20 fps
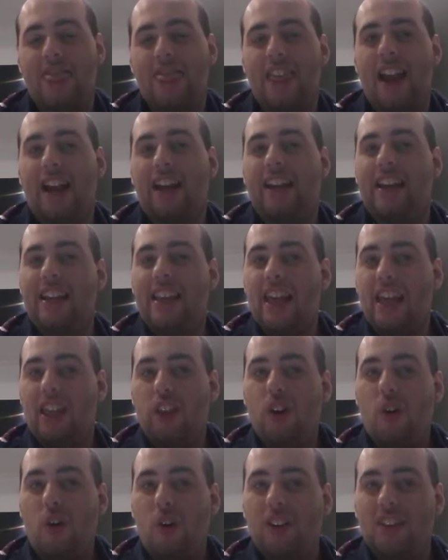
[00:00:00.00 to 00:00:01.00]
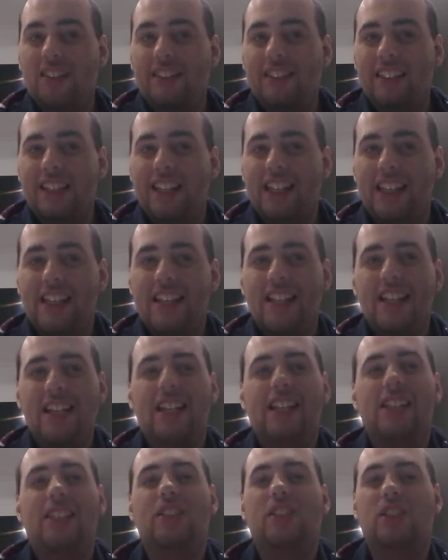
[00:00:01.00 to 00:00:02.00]
That I hear their thoughts.
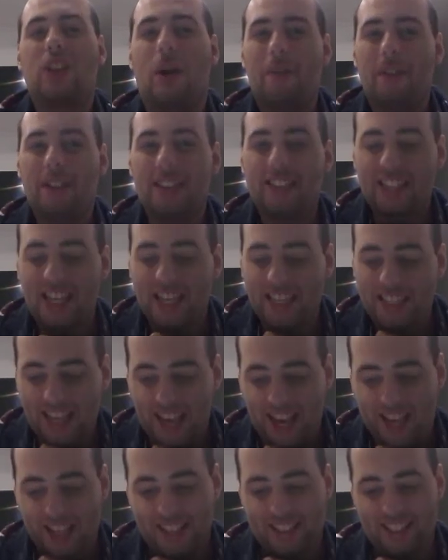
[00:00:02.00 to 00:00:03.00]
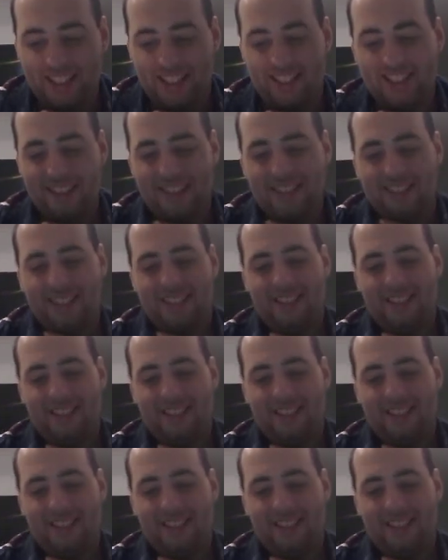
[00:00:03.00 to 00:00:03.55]
So I'm going to say yes.